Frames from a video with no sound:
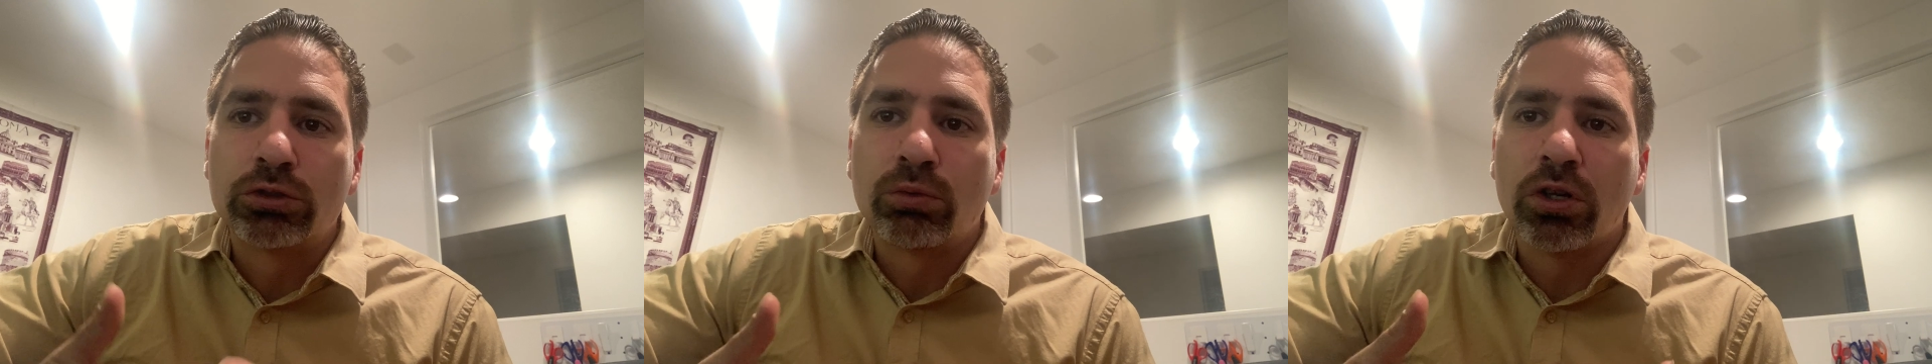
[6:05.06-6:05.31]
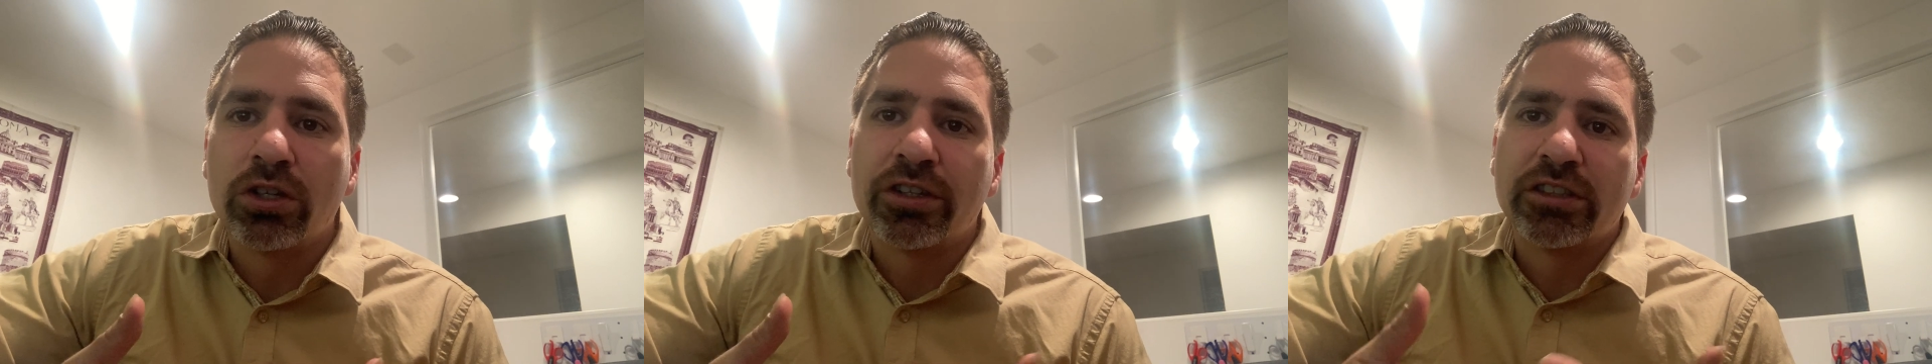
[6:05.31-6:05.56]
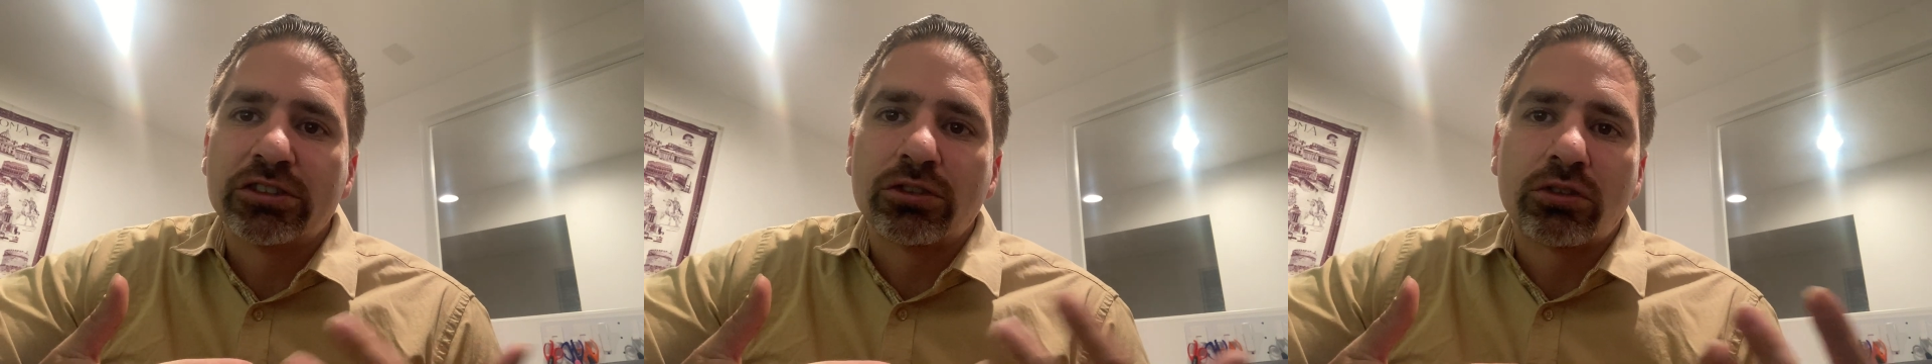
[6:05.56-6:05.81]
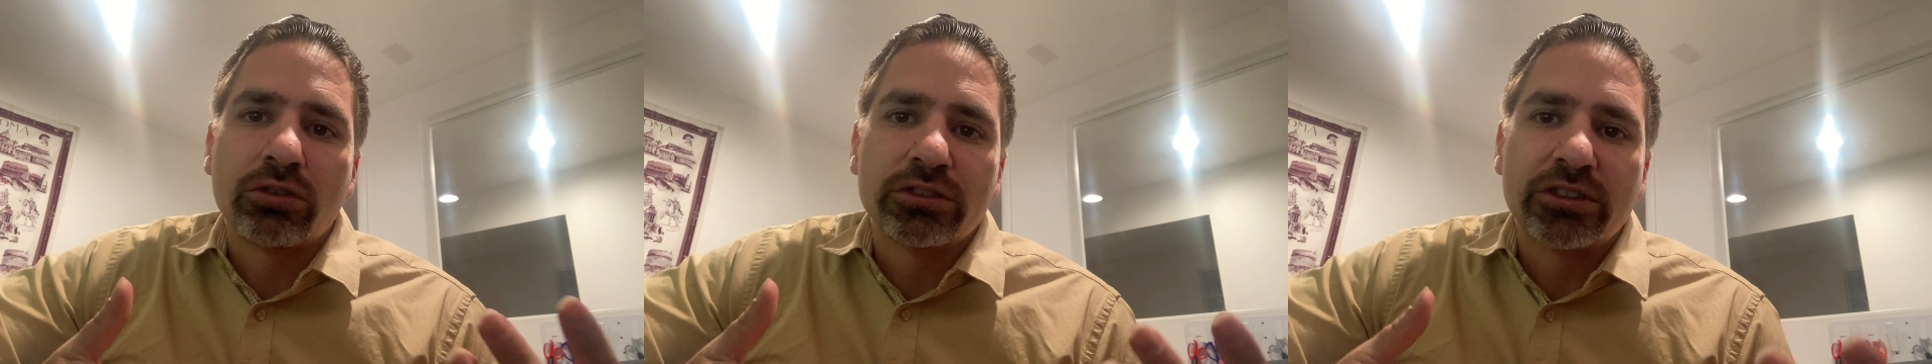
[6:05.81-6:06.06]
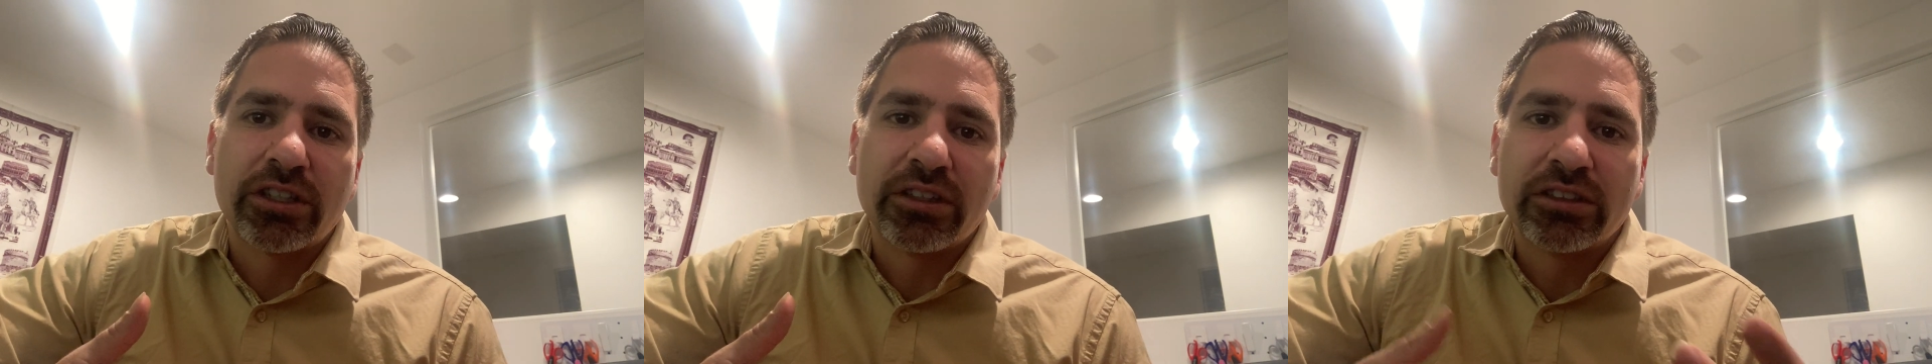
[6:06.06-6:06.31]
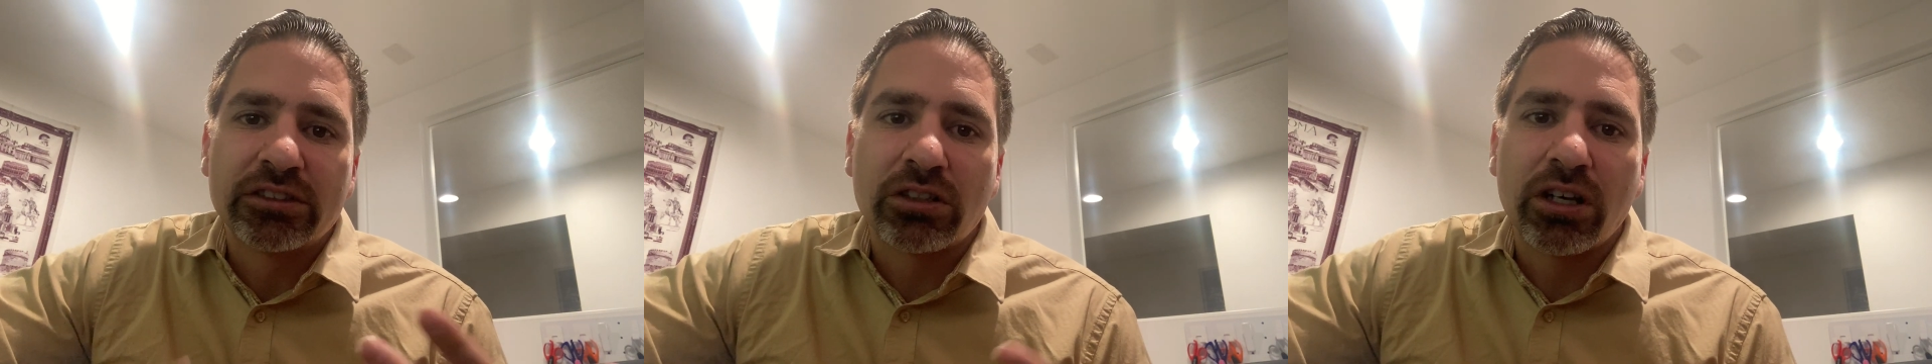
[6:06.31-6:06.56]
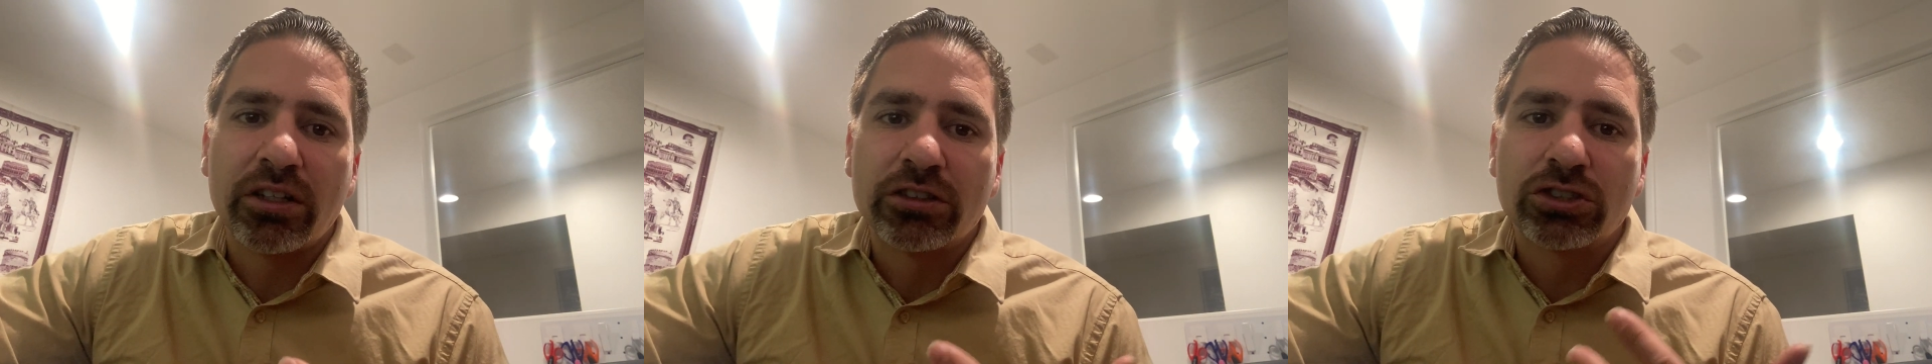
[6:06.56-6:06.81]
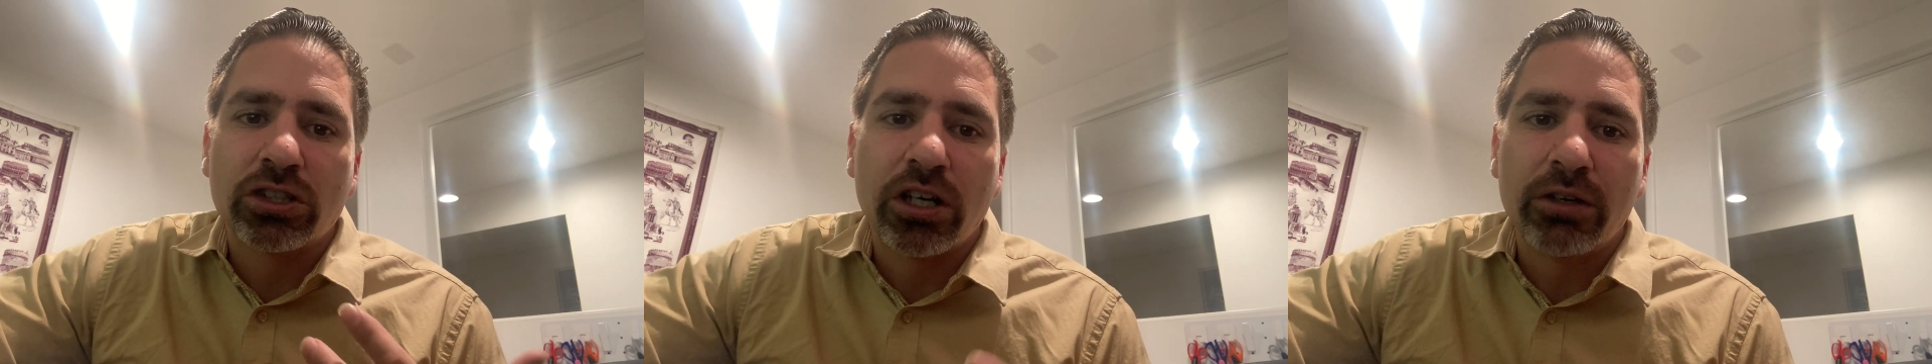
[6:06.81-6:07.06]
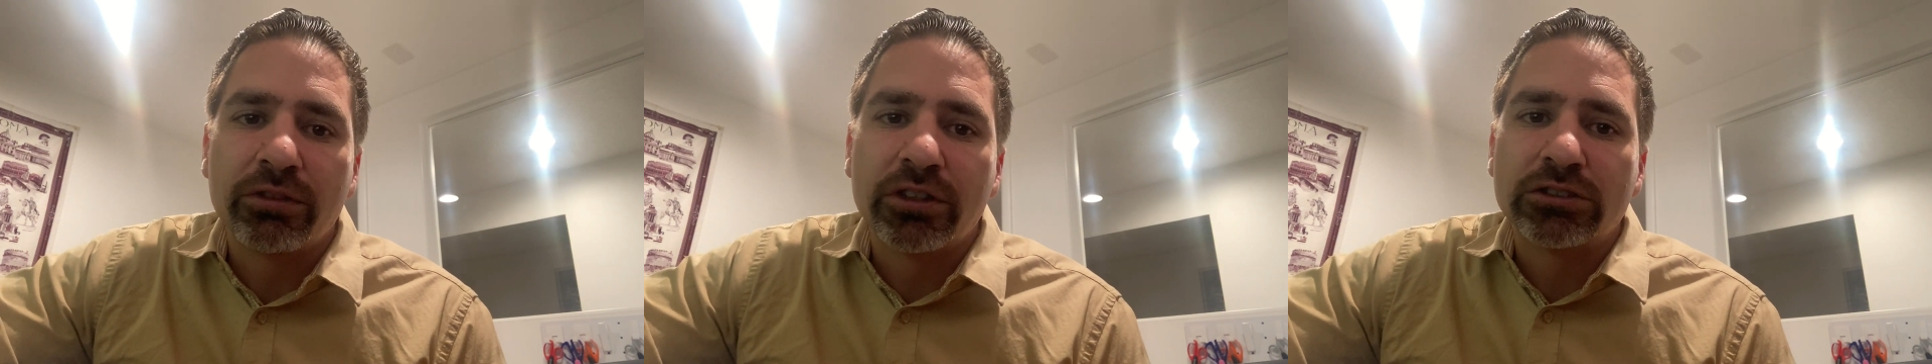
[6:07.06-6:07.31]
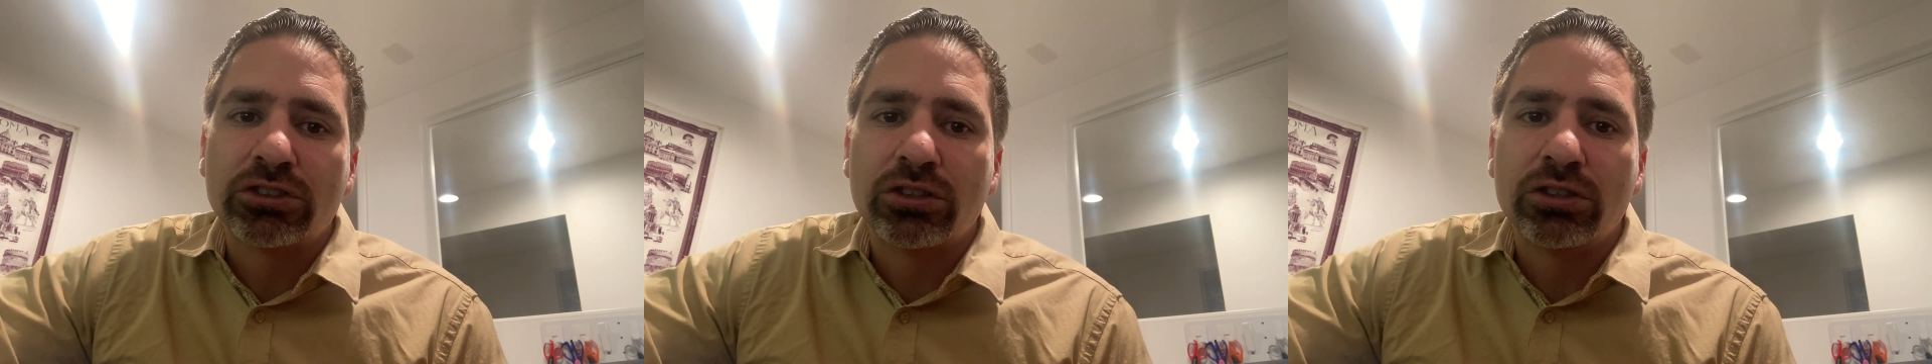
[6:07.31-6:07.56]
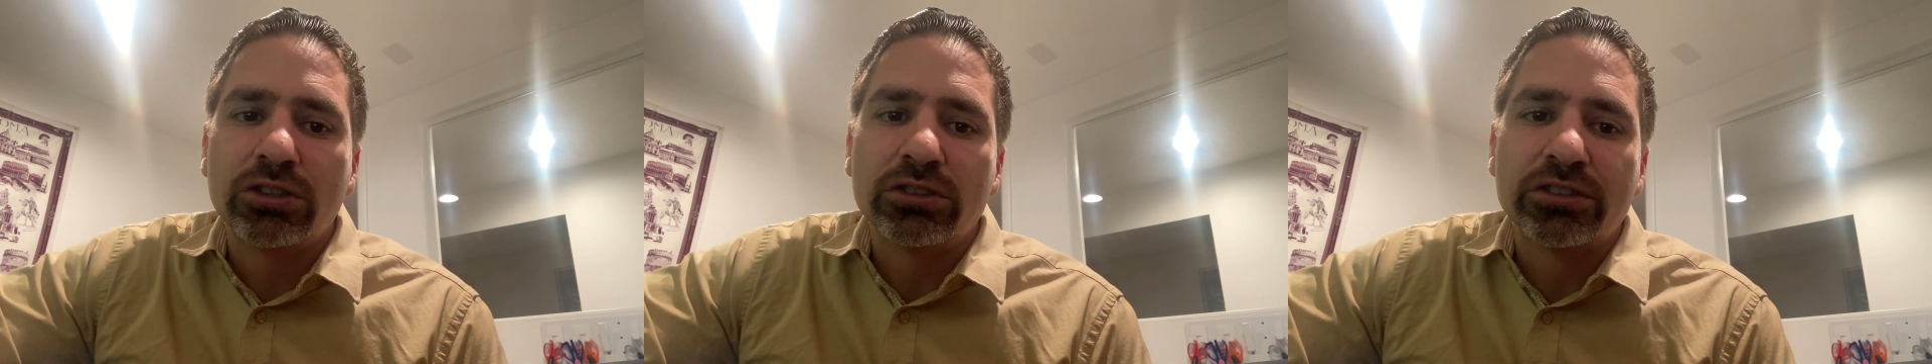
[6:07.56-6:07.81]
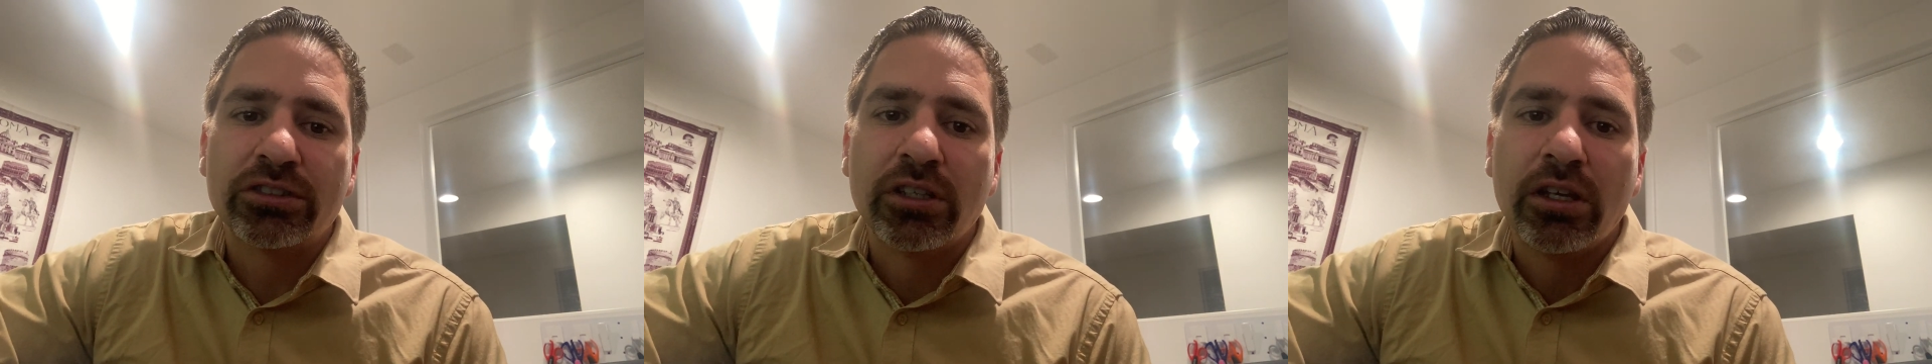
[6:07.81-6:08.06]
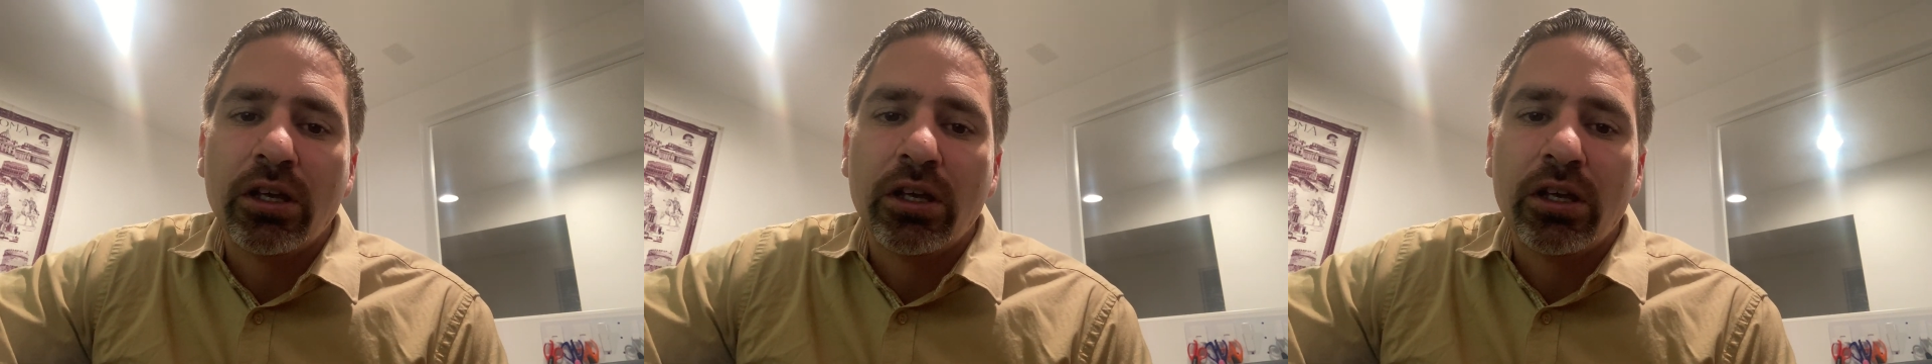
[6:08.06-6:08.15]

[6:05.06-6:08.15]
role in this. You're going to get the Scottish Covenanters,